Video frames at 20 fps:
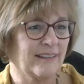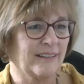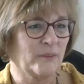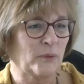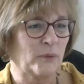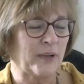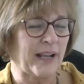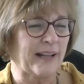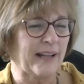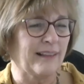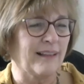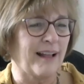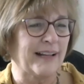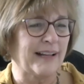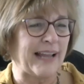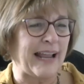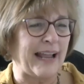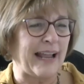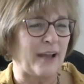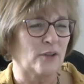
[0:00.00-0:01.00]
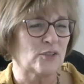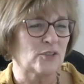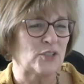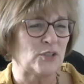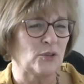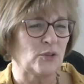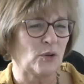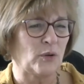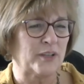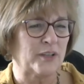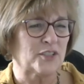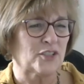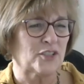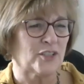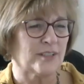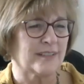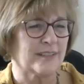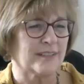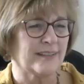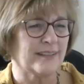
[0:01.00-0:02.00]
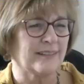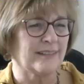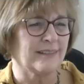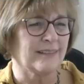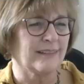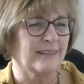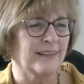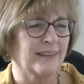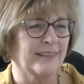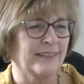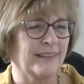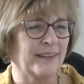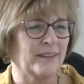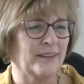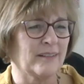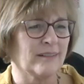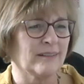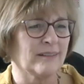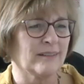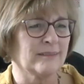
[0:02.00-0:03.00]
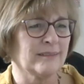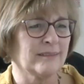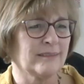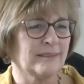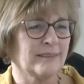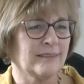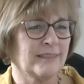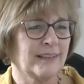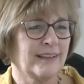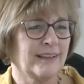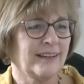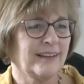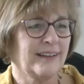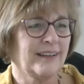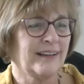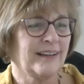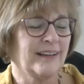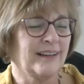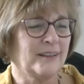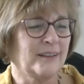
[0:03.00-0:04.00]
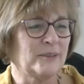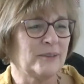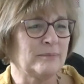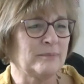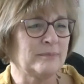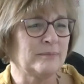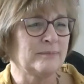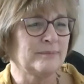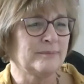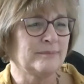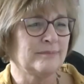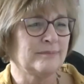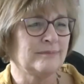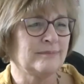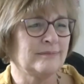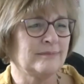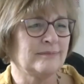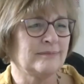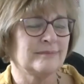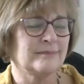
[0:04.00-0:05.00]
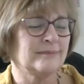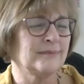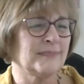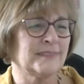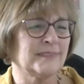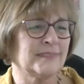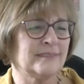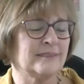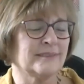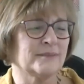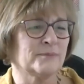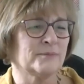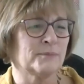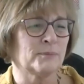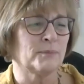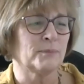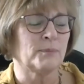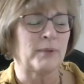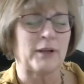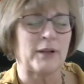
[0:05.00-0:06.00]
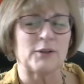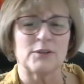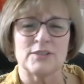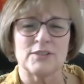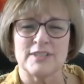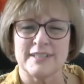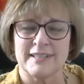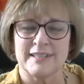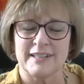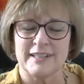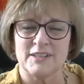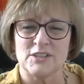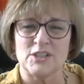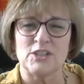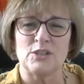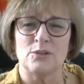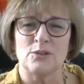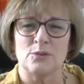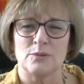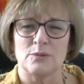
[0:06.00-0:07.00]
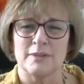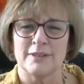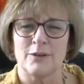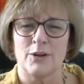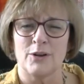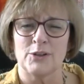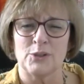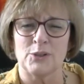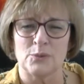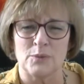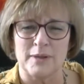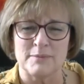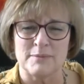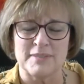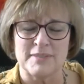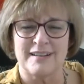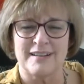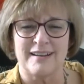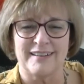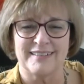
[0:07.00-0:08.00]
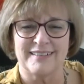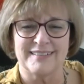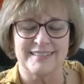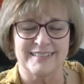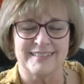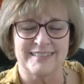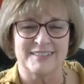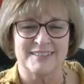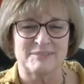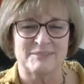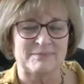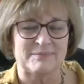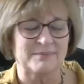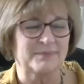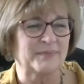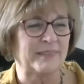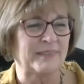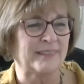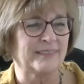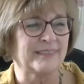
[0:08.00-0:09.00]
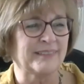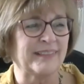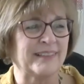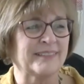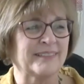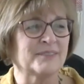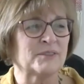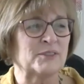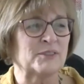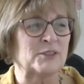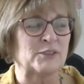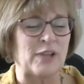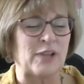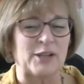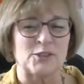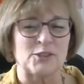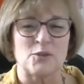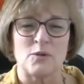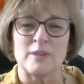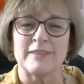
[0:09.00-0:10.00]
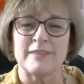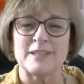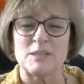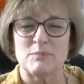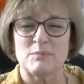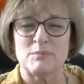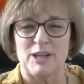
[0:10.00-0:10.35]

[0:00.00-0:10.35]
we got a lot of how-to questions that I think are um, better sent to you on your website. Um, yeah. Um, I don't want this to